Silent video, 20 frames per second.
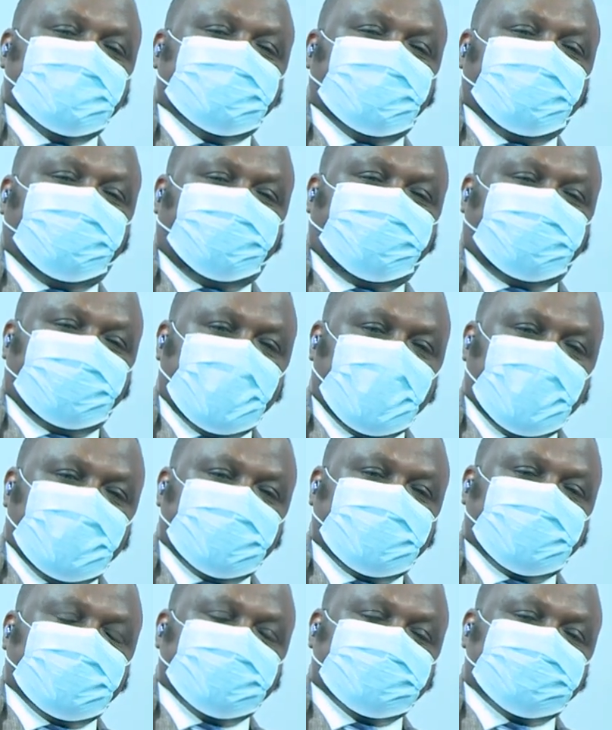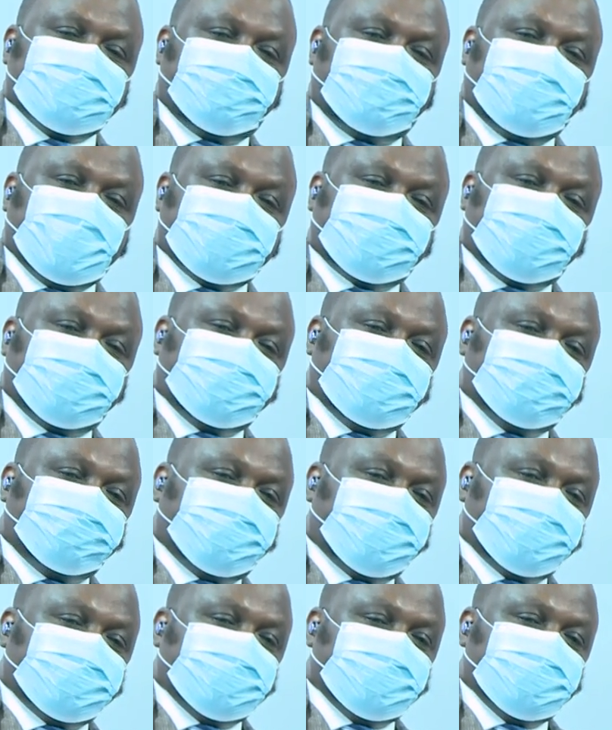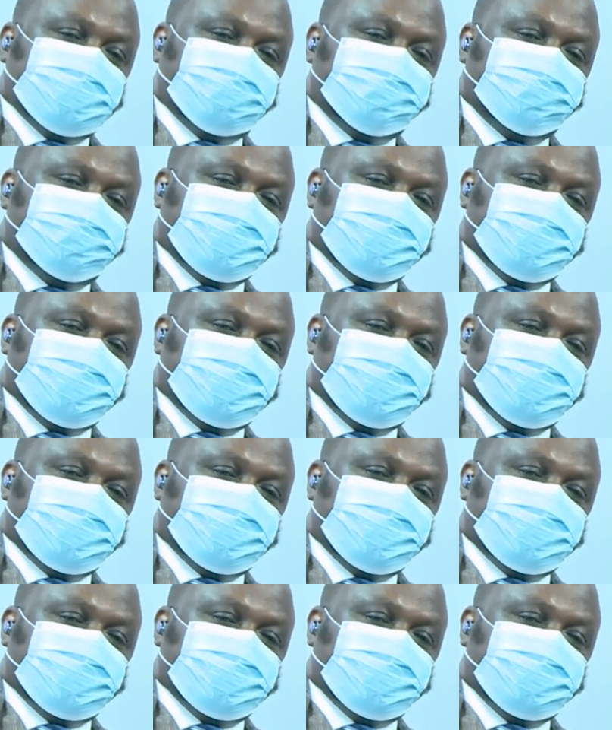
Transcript: The flank is the part of the body